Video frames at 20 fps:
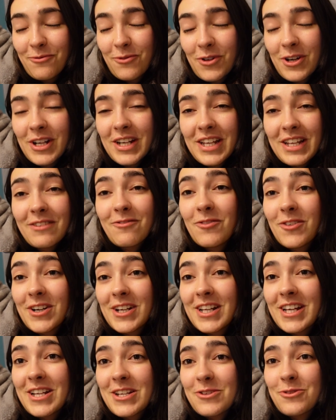really
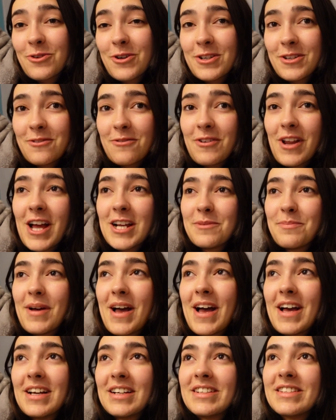really enjoyed the
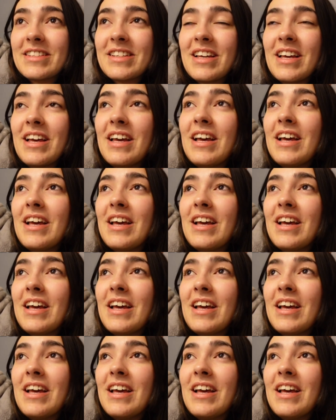flashbacks